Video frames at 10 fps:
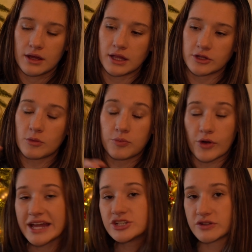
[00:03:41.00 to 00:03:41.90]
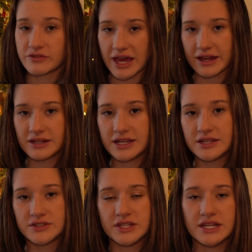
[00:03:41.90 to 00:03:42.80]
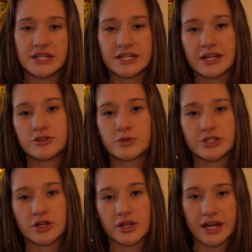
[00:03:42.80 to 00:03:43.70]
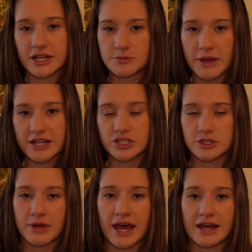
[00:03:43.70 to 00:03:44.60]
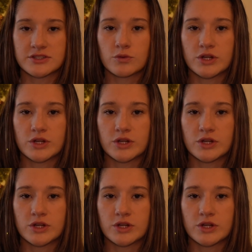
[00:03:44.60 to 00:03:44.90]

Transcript: A little branch of that is the Nintendo Switch Online Expansion Pass,